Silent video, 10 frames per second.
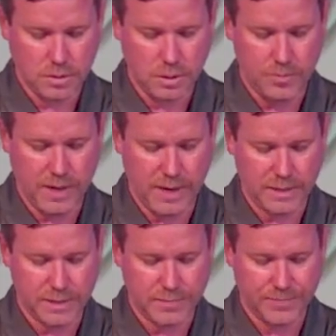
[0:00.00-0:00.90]

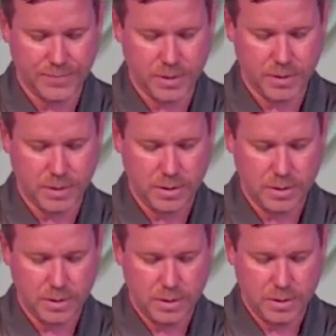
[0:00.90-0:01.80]
Obedience.
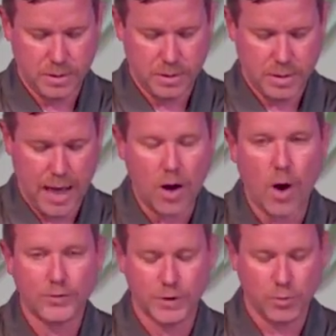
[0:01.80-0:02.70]

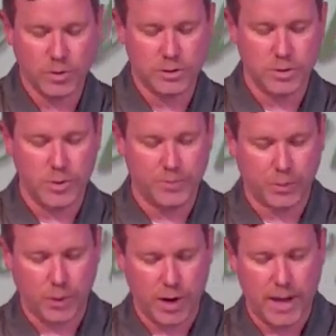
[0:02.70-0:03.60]
How often do we
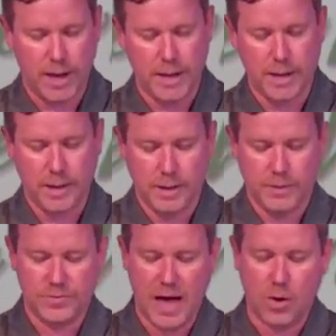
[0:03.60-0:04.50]
pray,
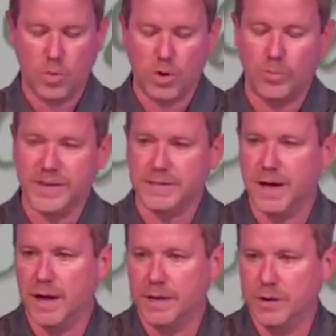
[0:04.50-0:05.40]
Thy will be
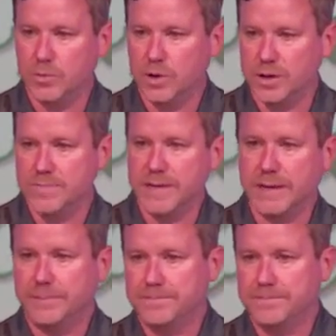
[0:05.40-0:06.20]
done, and really mean it?